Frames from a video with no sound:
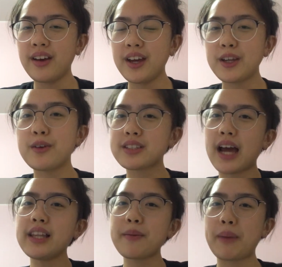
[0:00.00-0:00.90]
You know, it's kind
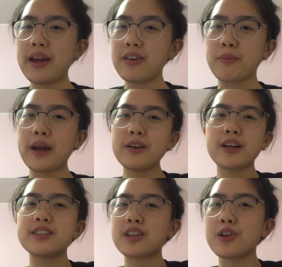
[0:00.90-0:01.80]
of like Painter. Painter
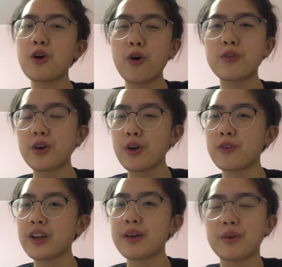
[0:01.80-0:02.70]
can stun you over and over
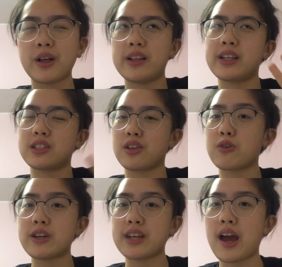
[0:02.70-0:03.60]
again, well, at least
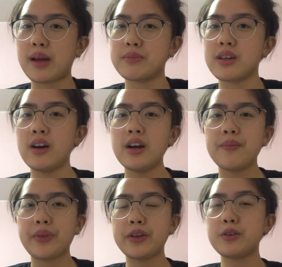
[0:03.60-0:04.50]
3 times,
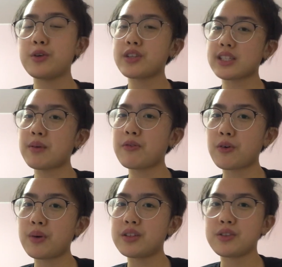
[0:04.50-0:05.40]
and you use excitement for
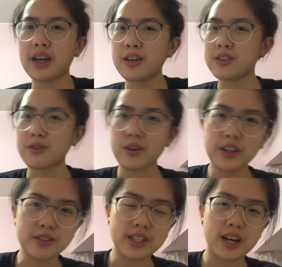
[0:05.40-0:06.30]
once, you can't use it for
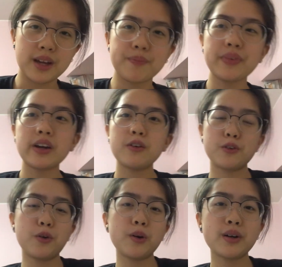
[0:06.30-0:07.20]
another time. For
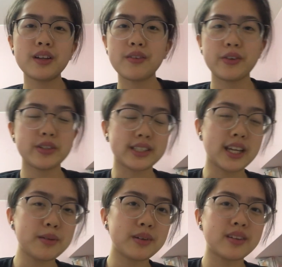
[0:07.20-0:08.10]
forward, if you use
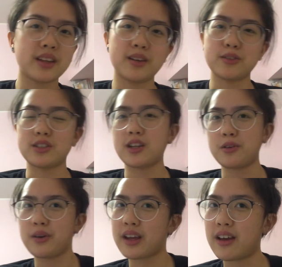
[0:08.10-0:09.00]
excitement, then he'll just stun
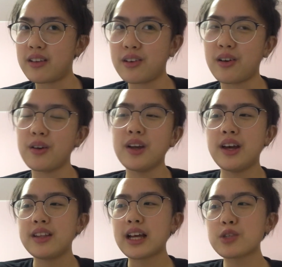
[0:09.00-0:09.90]
you again, you know?
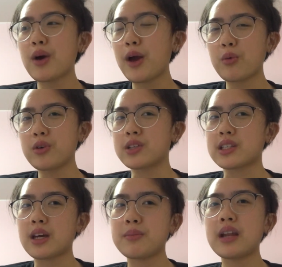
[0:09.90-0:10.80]
That's why I won't use
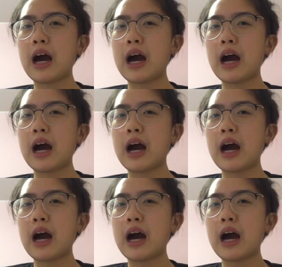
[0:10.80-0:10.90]
excitement.